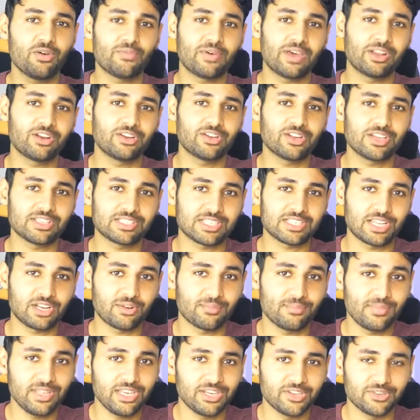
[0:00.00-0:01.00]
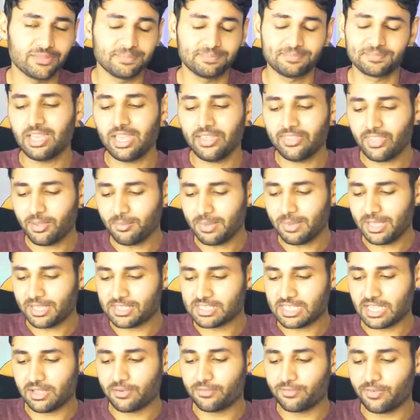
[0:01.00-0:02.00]
of anodized aluminium, and that
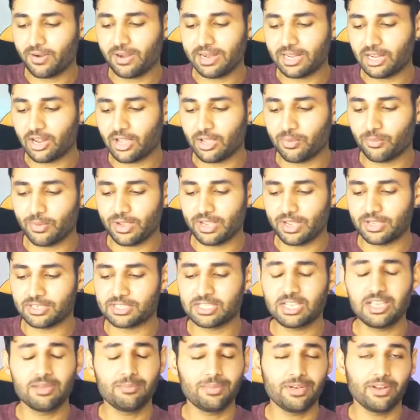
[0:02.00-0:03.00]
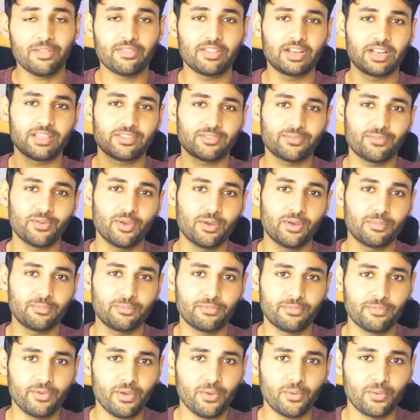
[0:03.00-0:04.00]
makes it a very lightweight but nonetheless firm
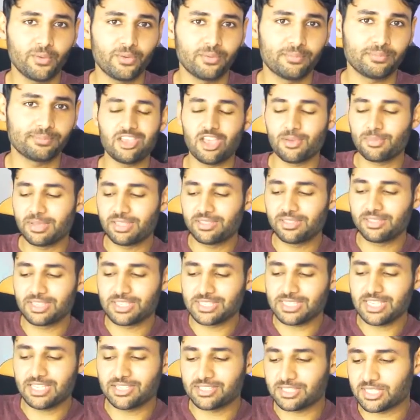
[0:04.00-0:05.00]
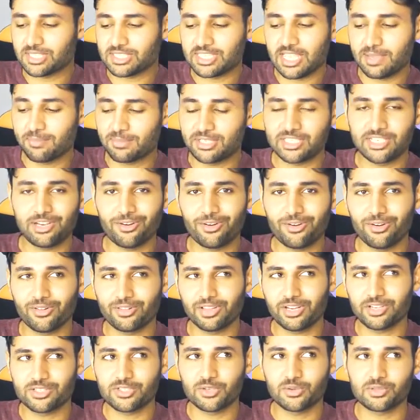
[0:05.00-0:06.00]
phone. I mean, this is the same material
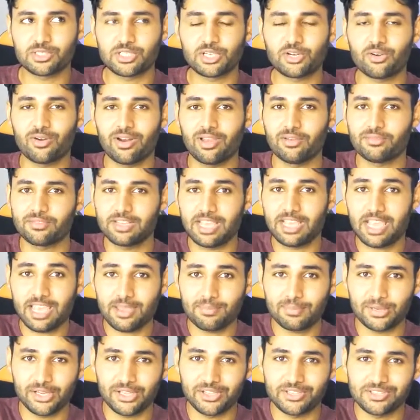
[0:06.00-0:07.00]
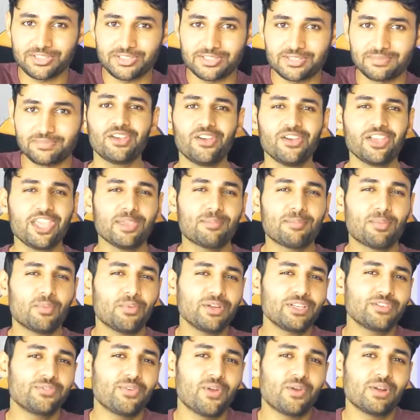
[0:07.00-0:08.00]
that is used to craft airplanes. Okay, but
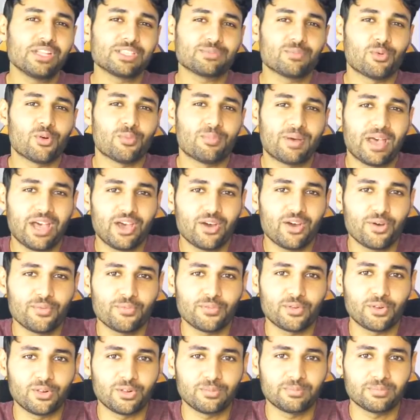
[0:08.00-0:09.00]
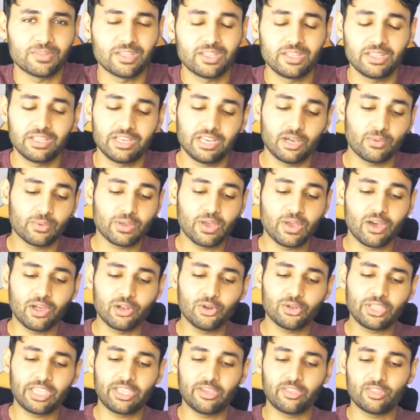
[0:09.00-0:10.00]
which phone is more powerful? Now we are
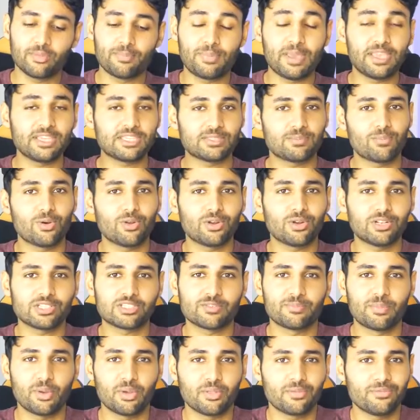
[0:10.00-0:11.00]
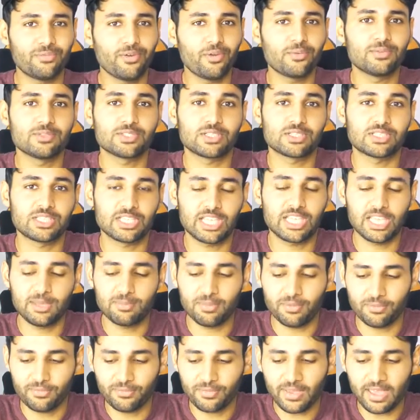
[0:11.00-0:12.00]
looking at the base models of both phones just to
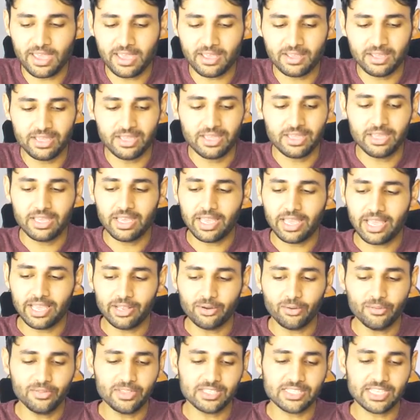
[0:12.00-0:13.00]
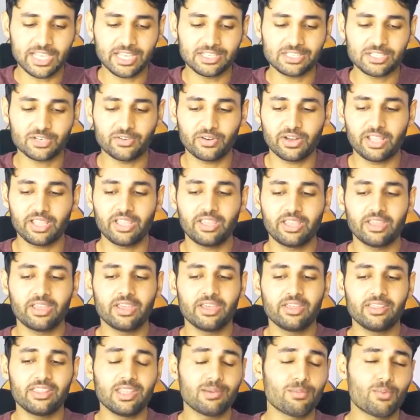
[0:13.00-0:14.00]
keep it fair, and on this category,
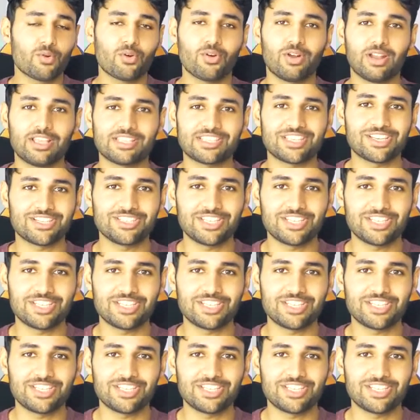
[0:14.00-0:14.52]
they're more or less